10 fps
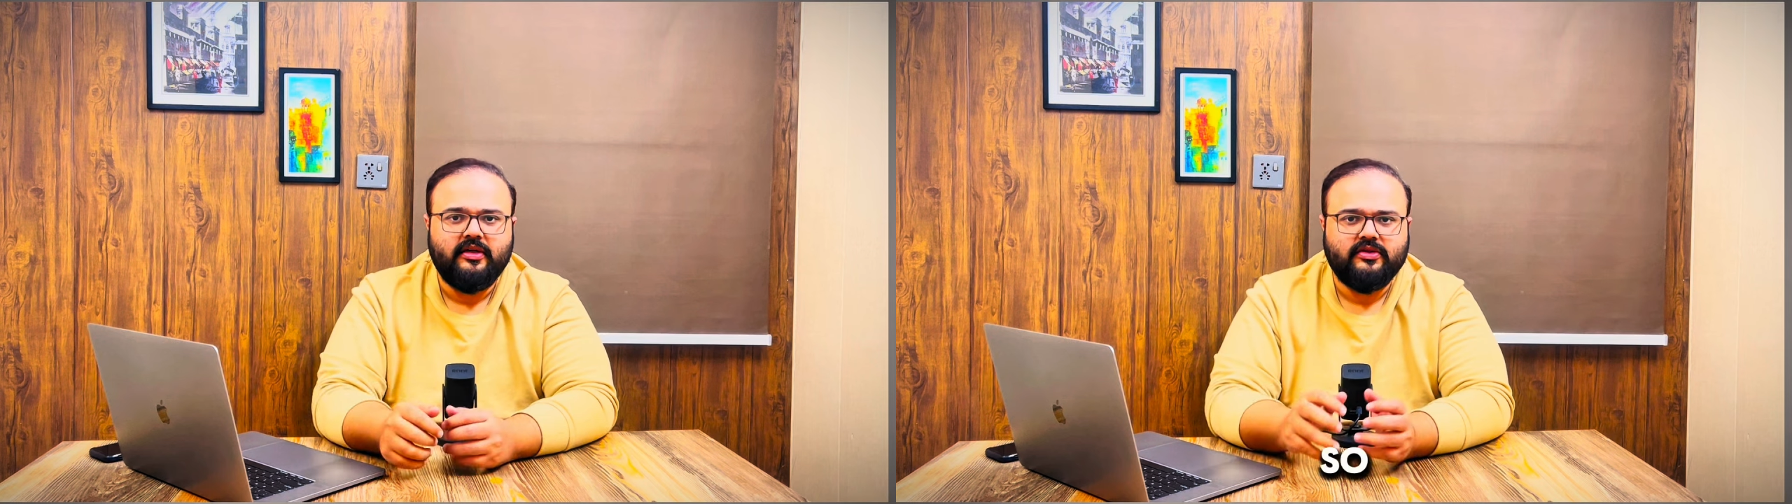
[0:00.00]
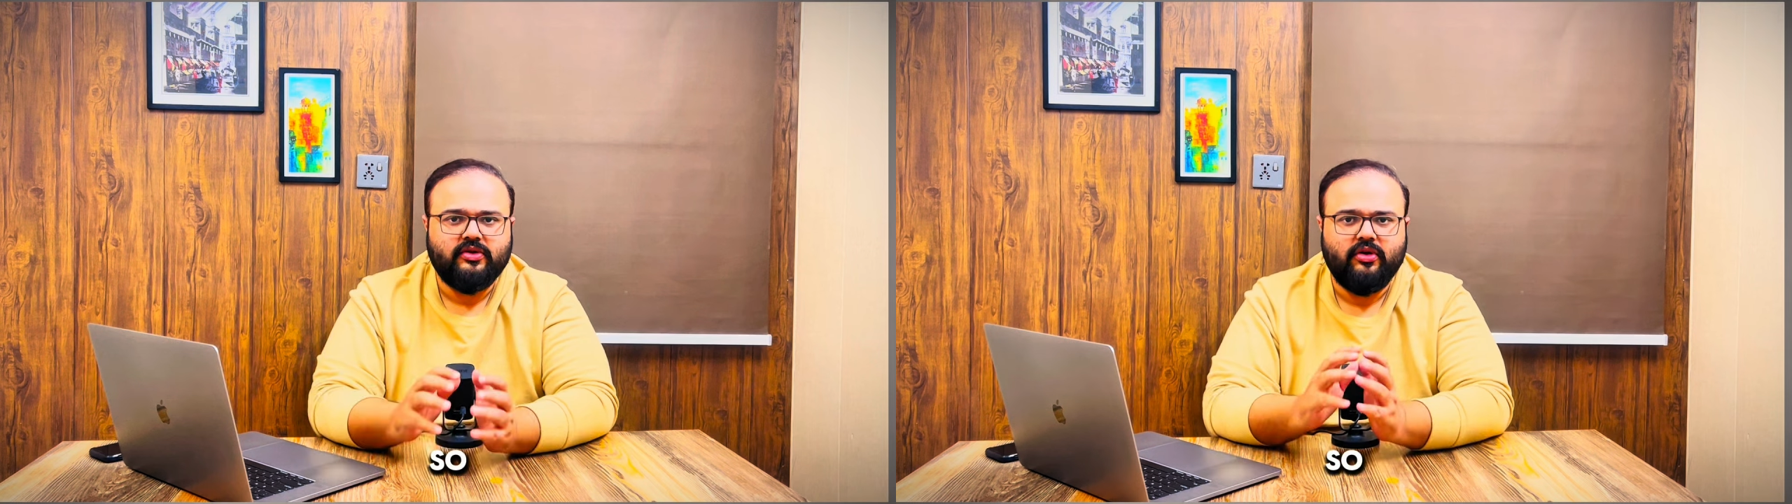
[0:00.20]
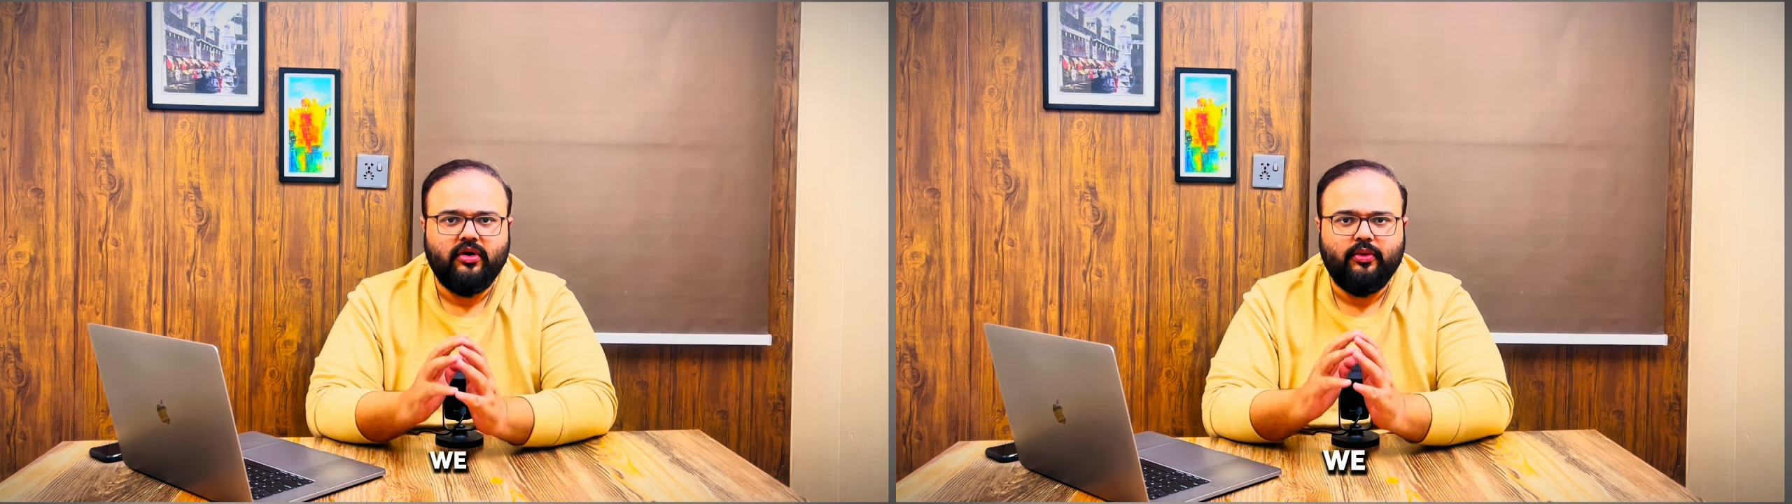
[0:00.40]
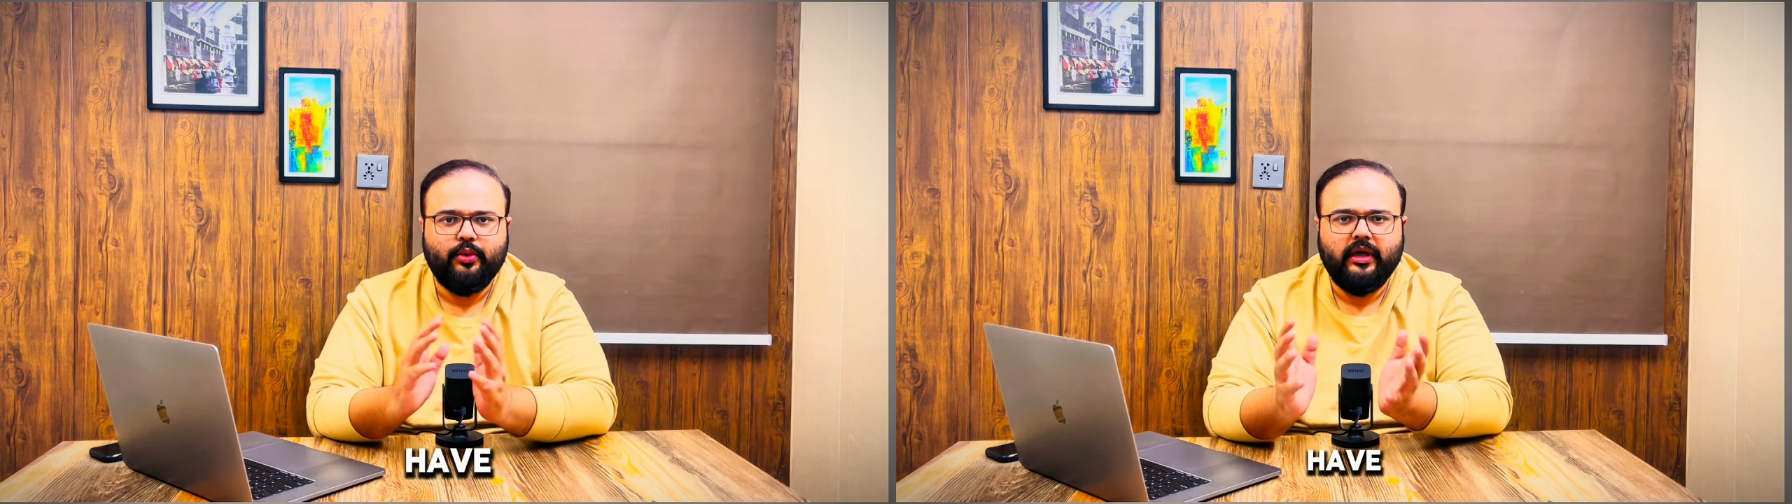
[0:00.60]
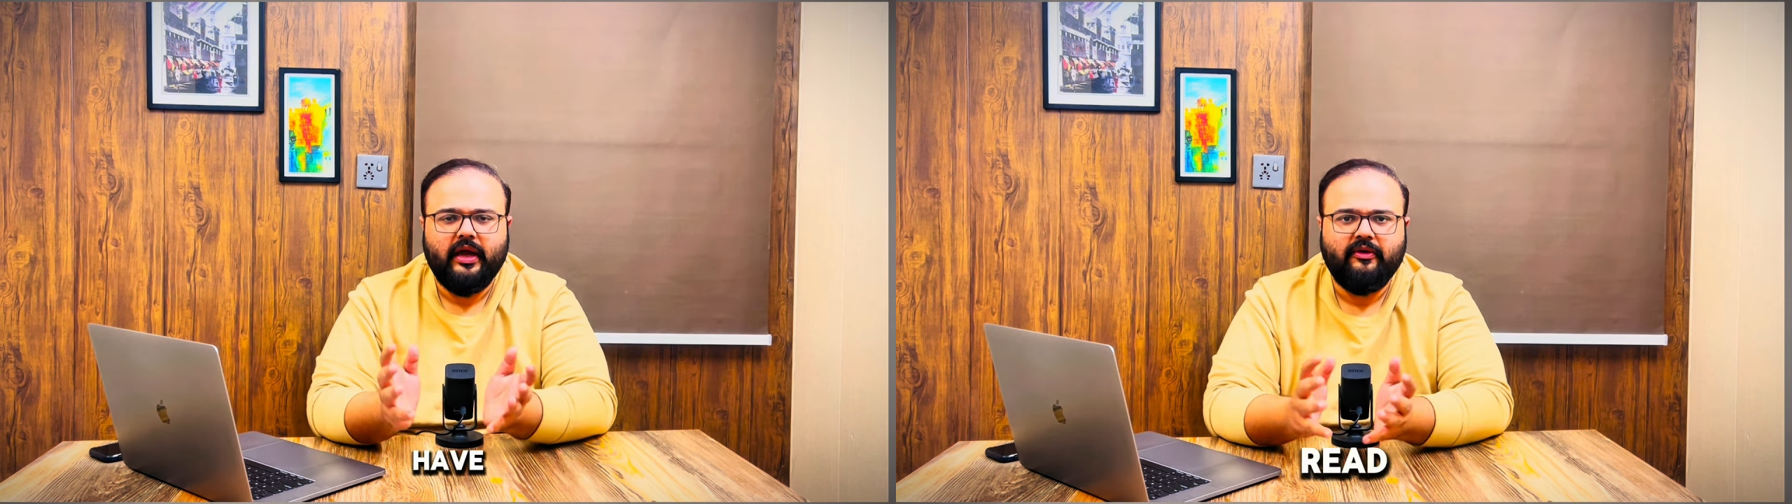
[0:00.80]
So
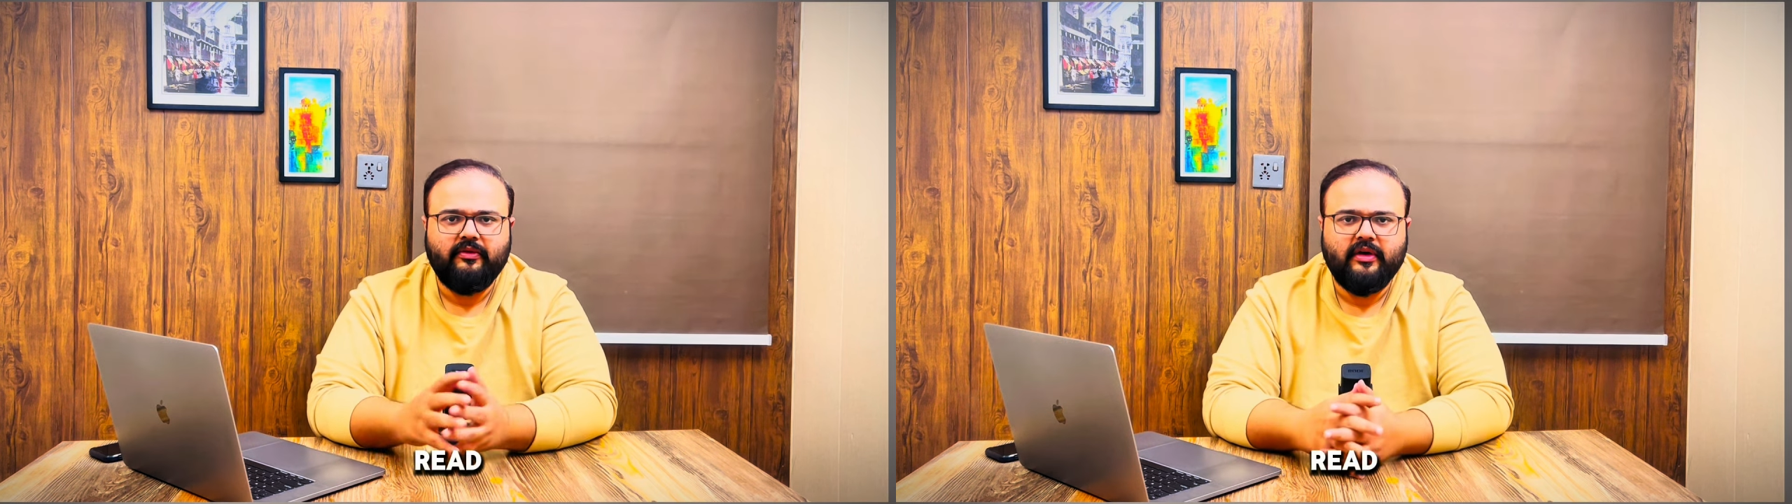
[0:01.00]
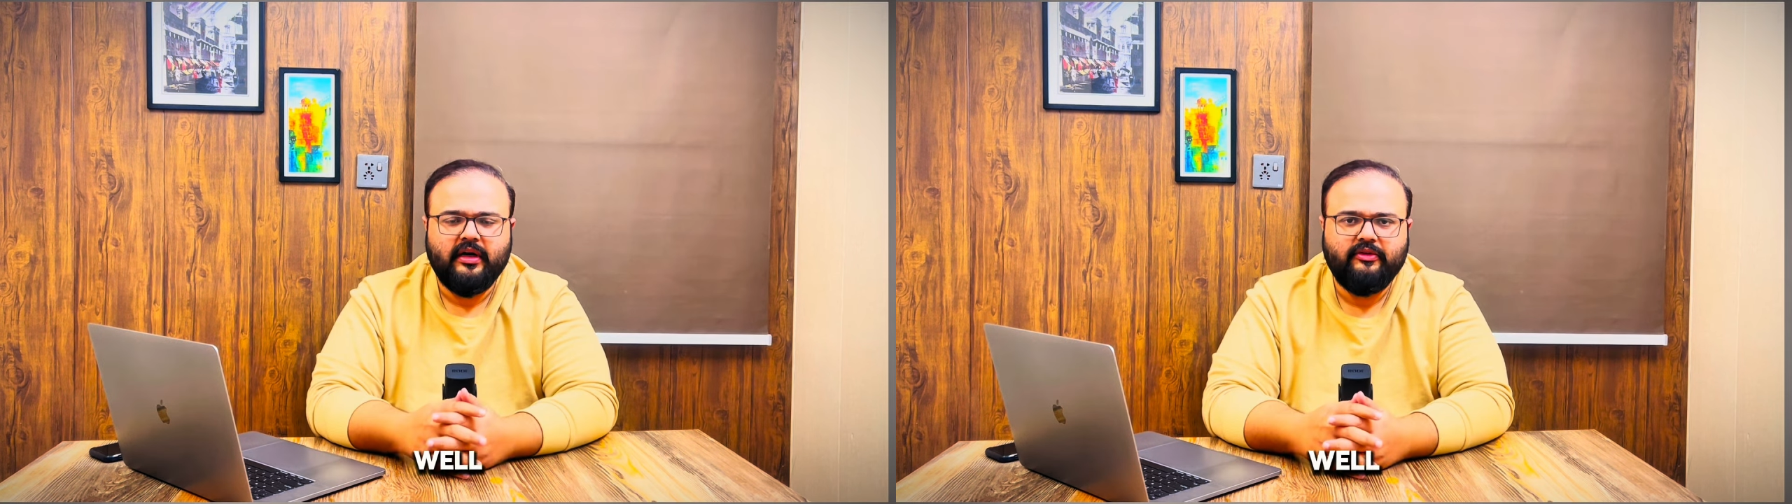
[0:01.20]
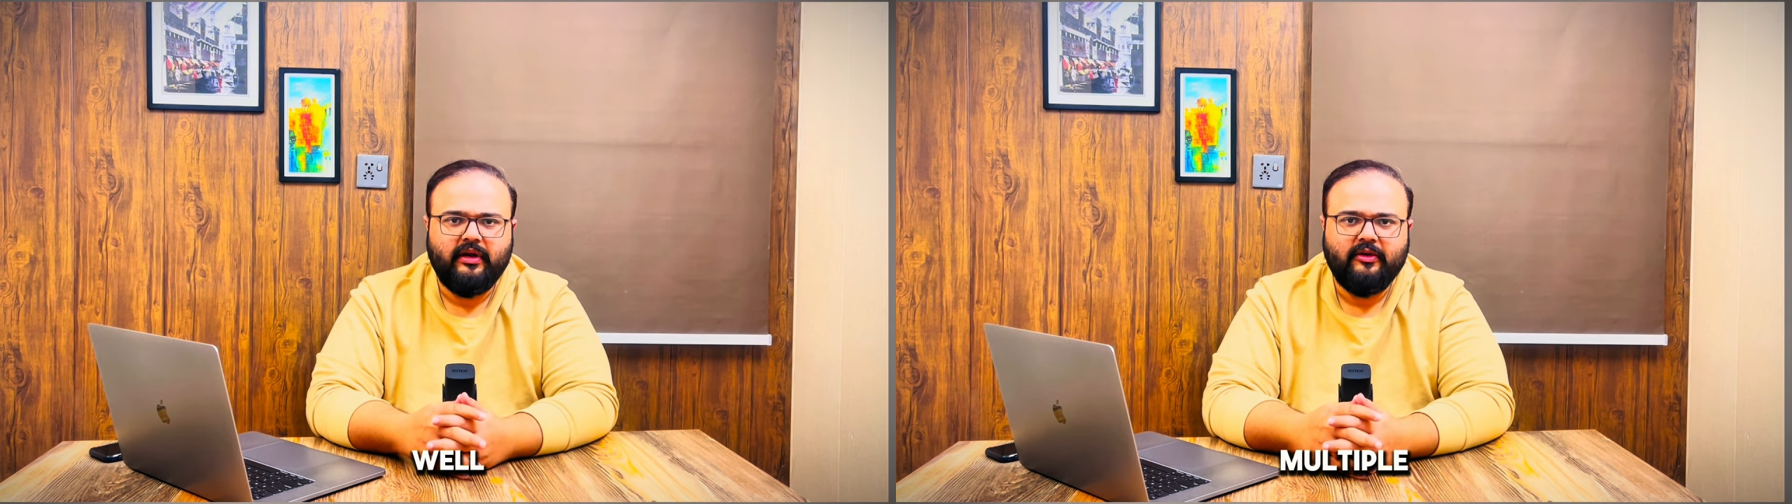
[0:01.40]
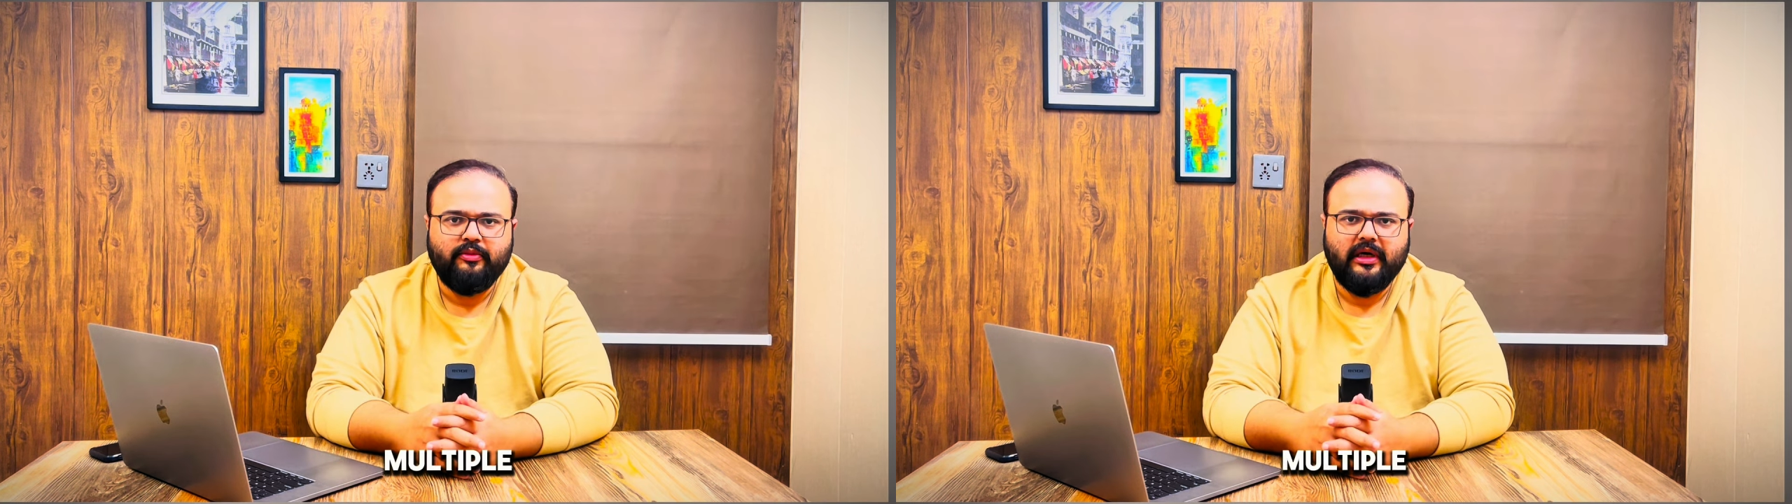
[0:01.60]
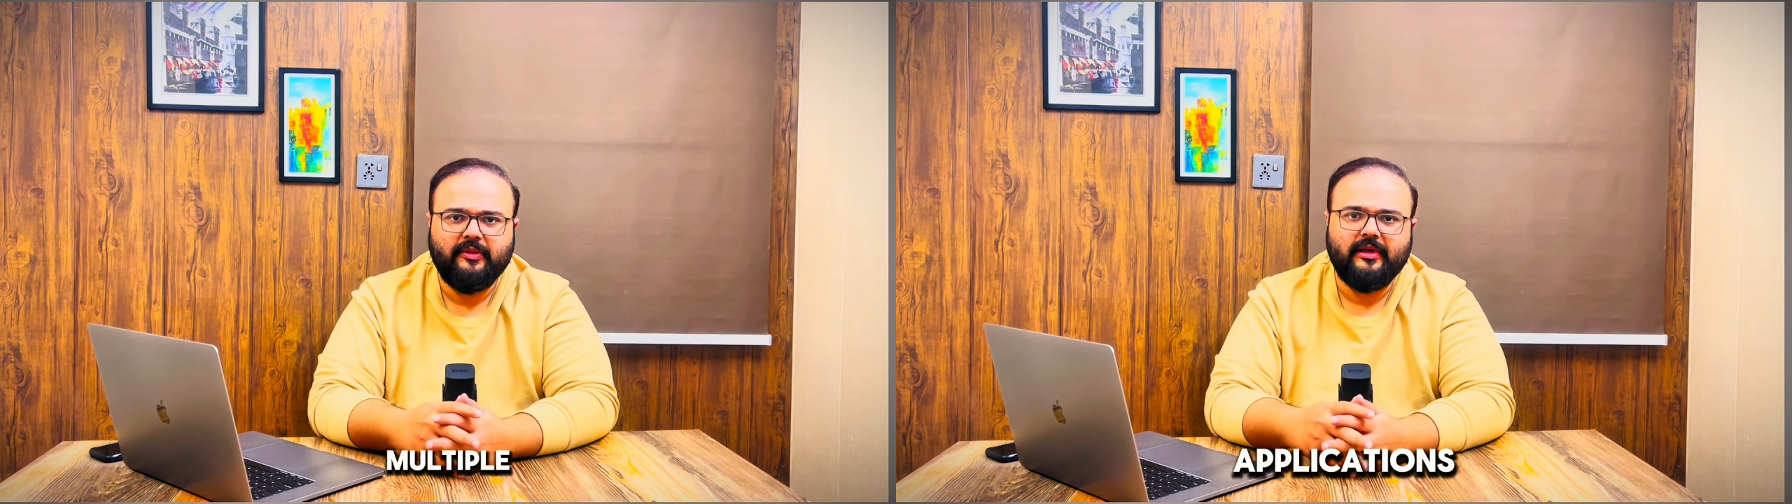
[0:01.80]
we have developed
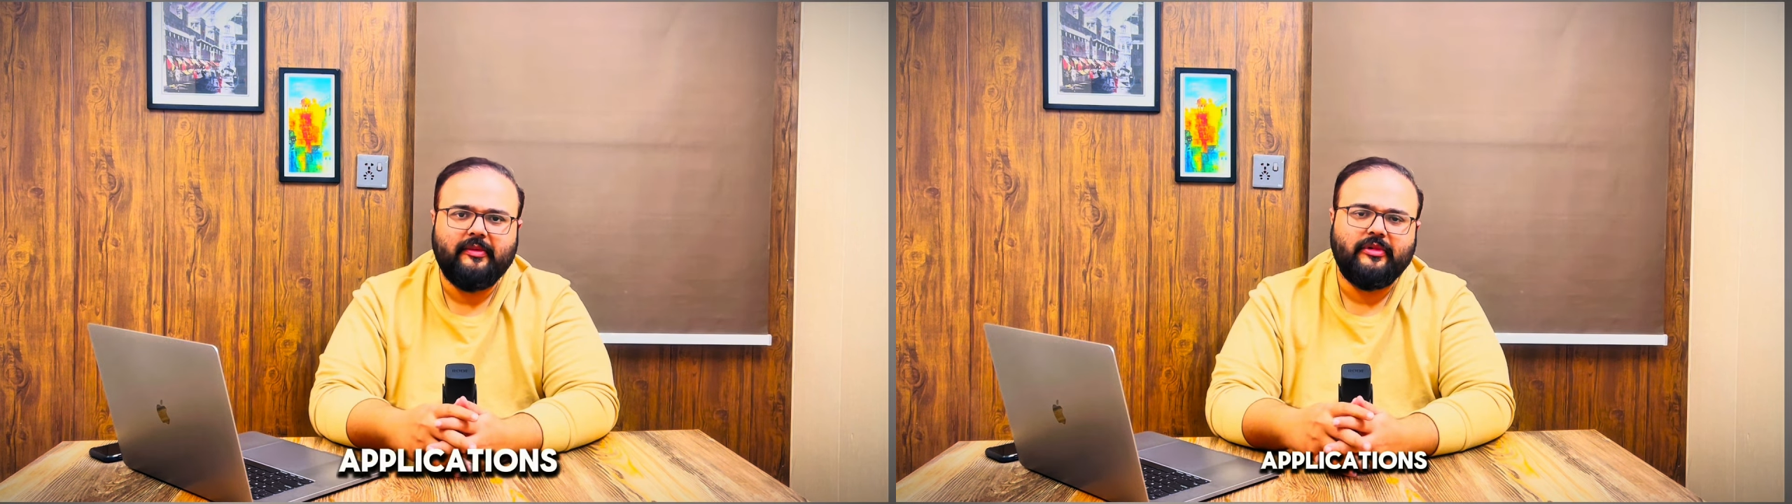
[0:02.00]
multiple